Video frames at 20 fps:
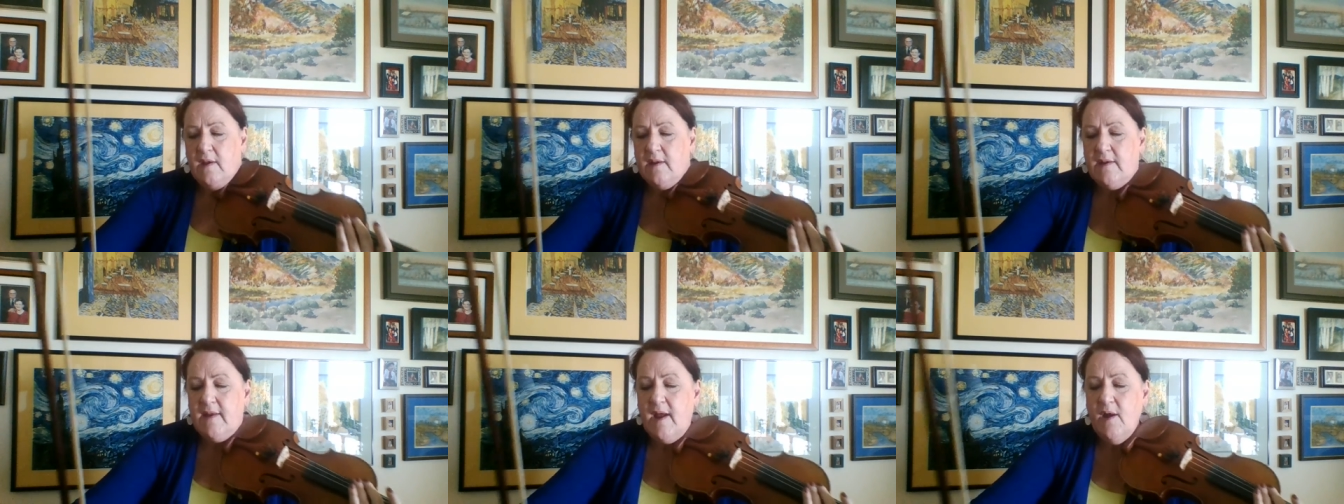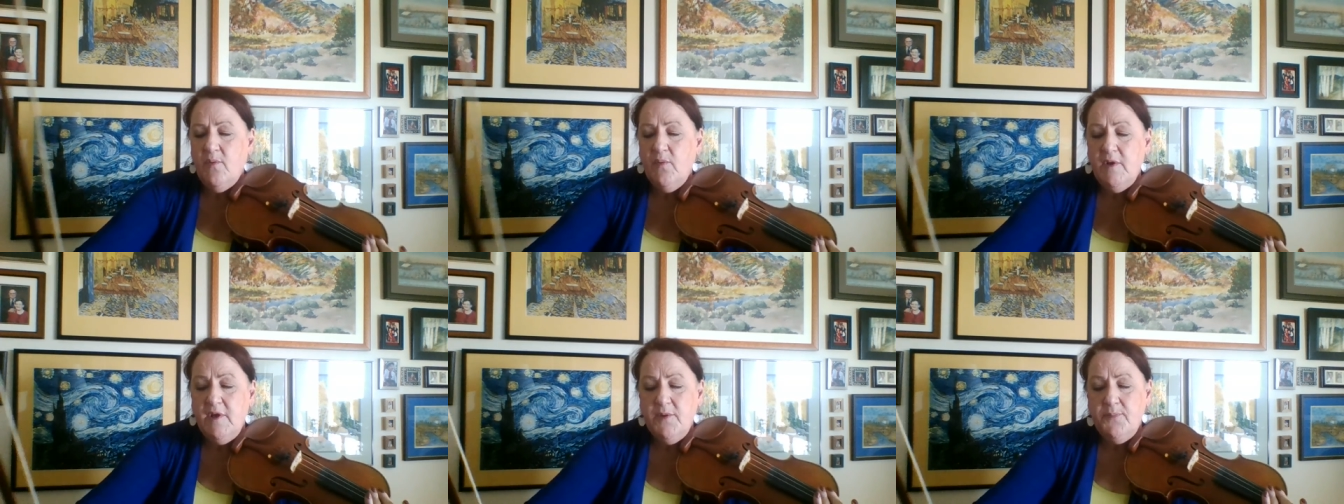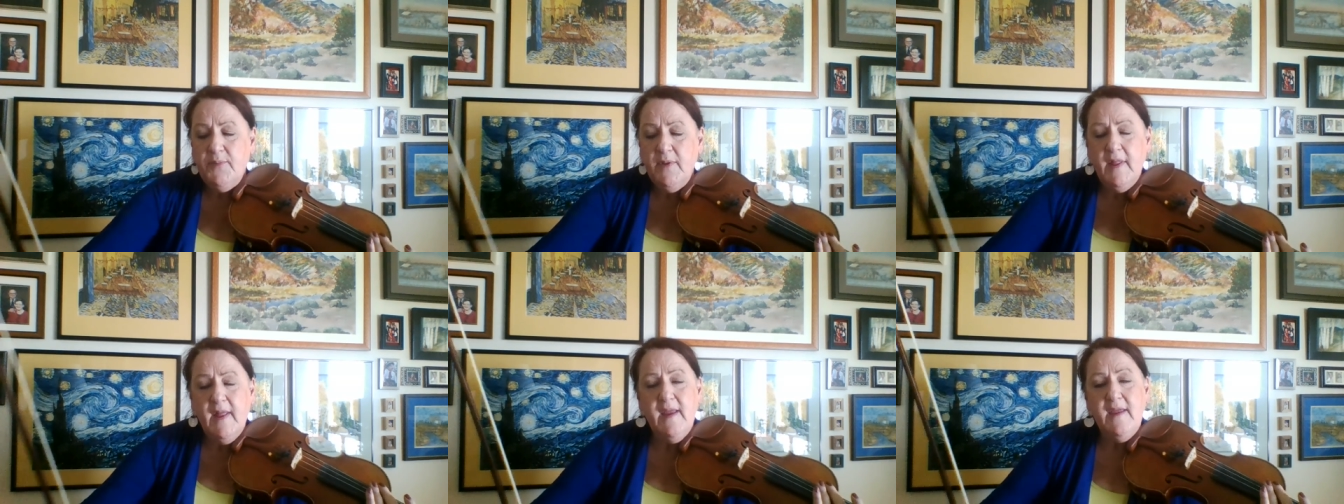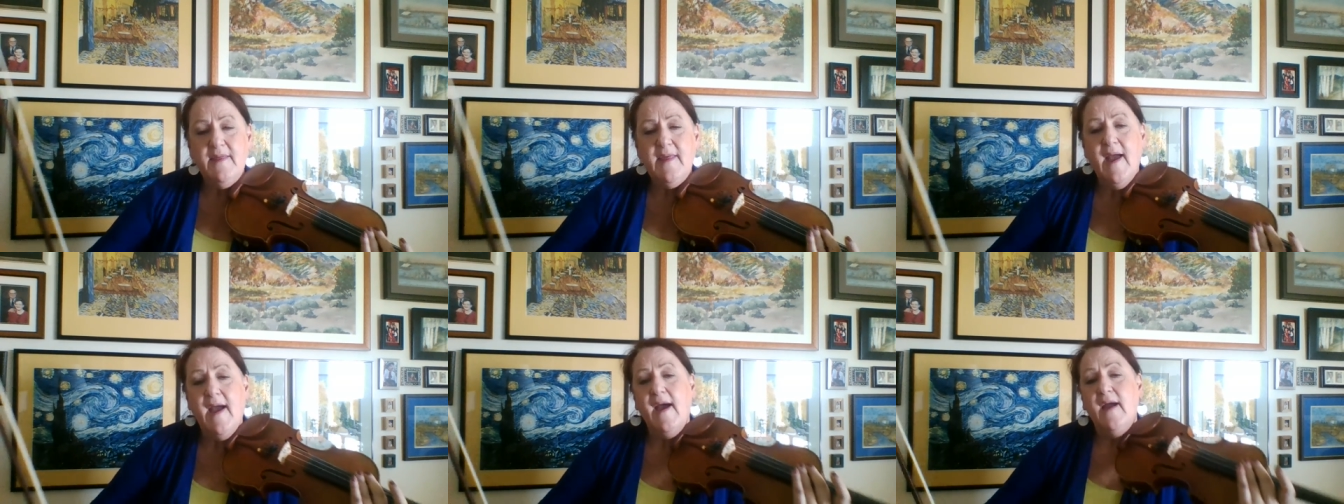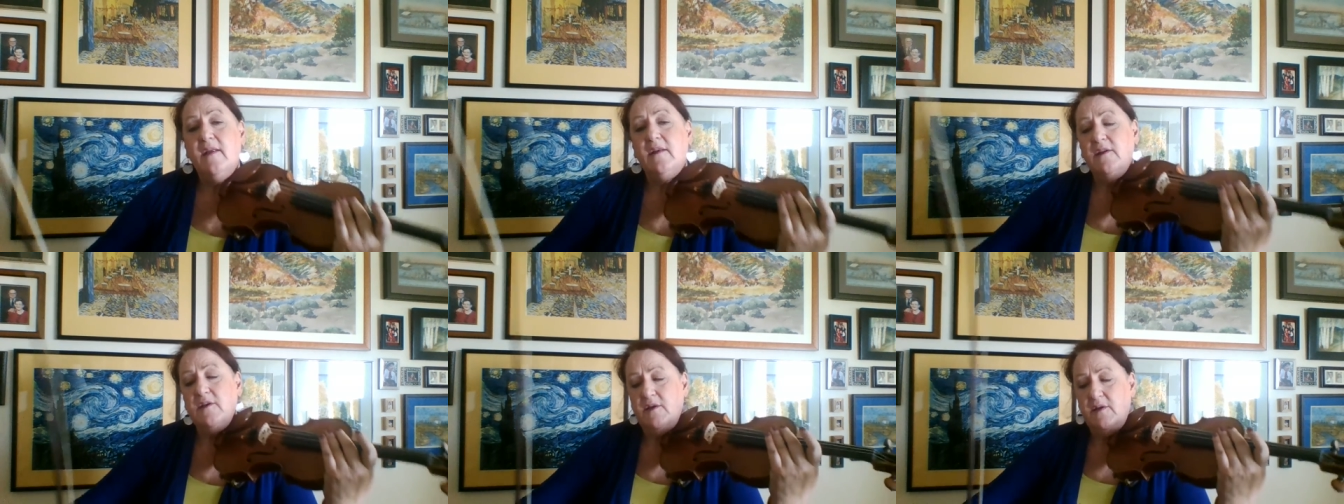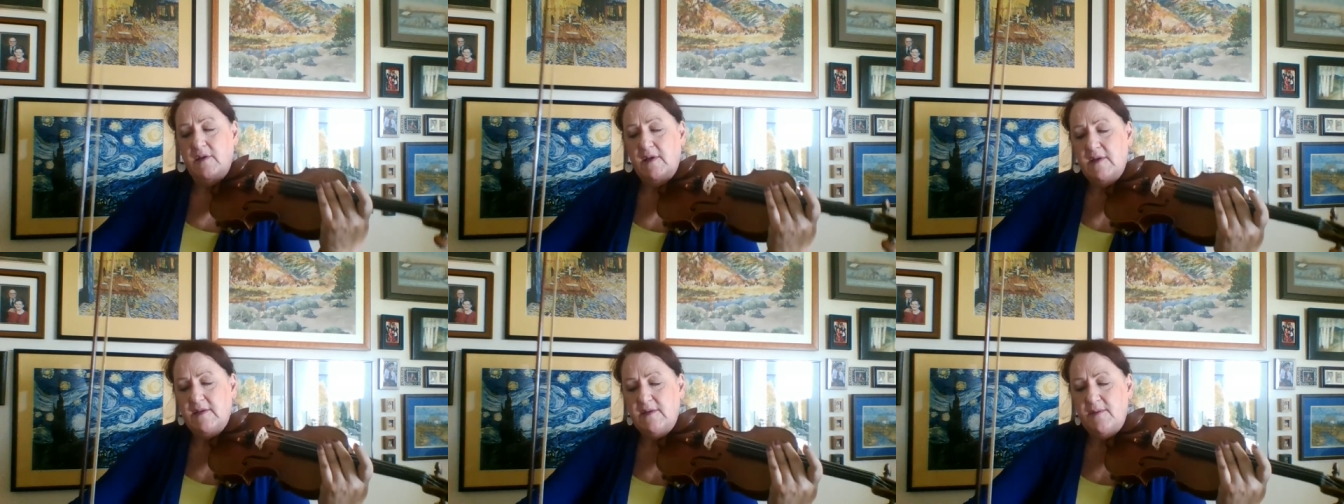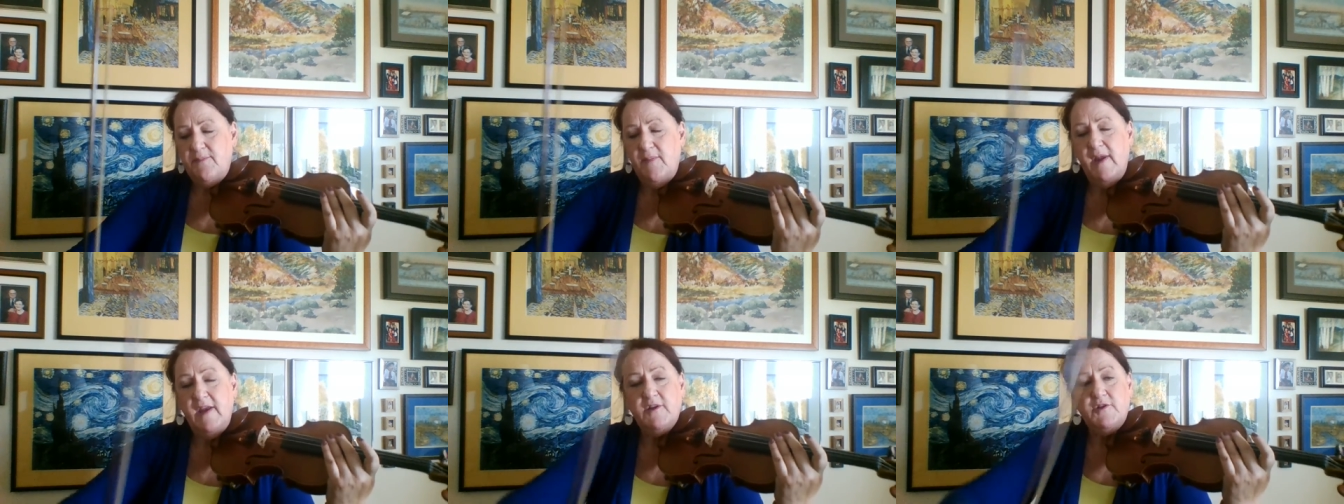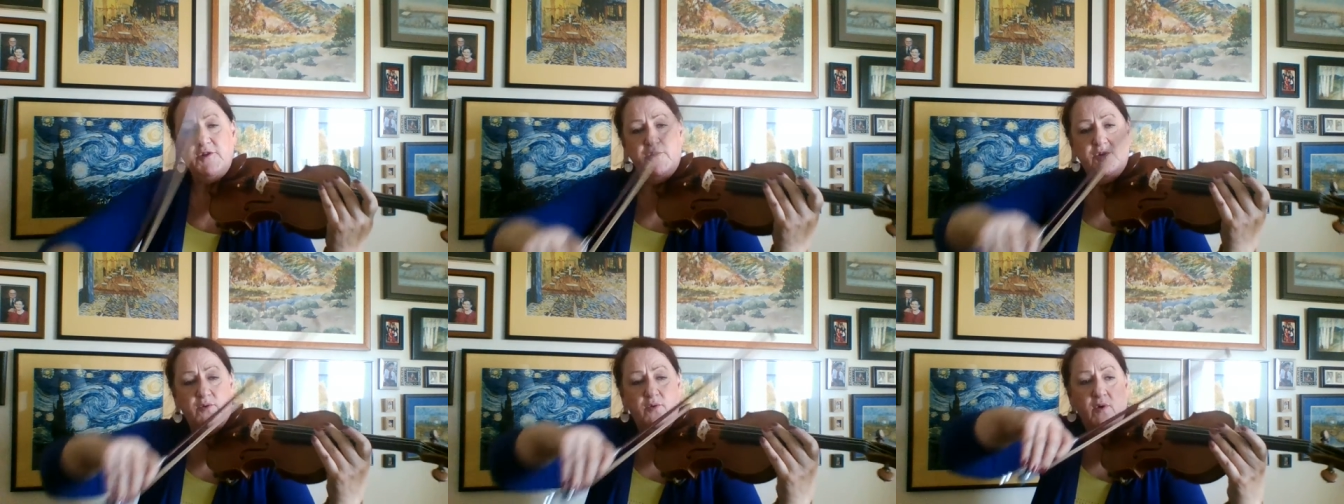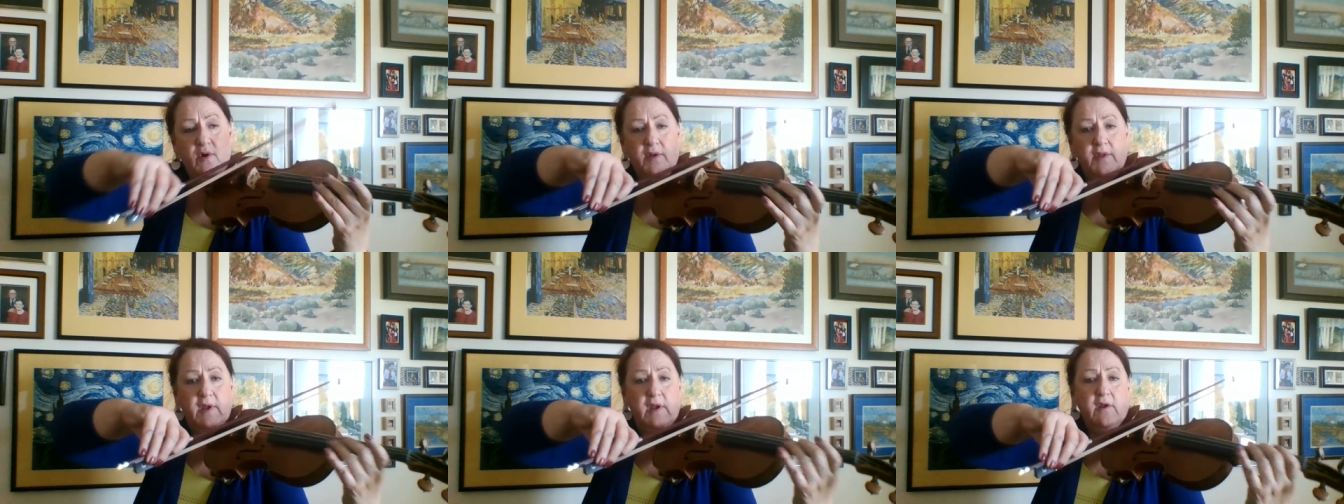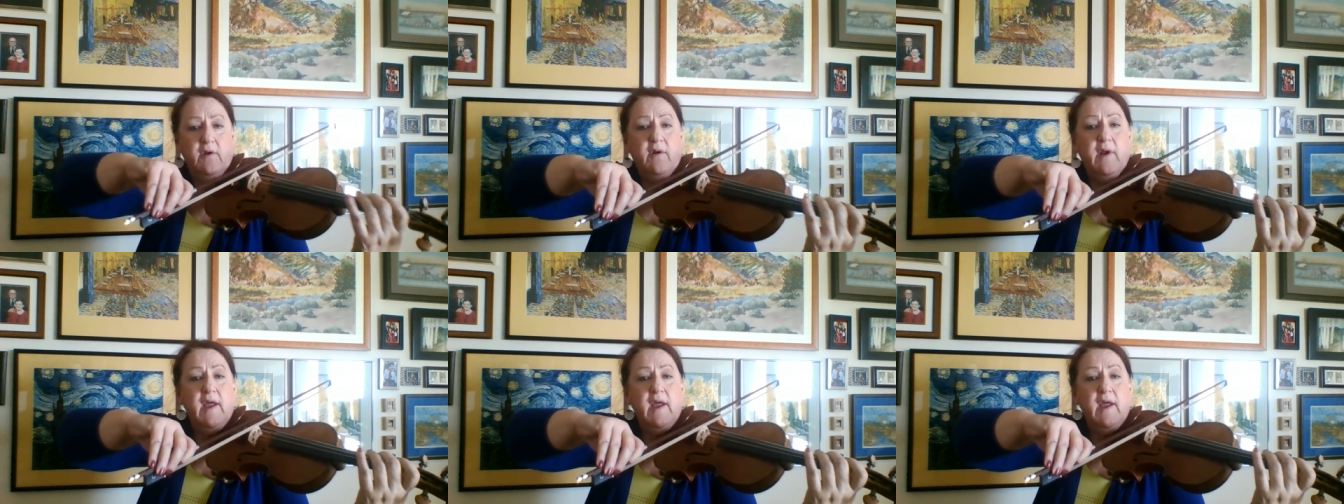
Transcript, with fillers: Now, when you play that, you need to make sure that your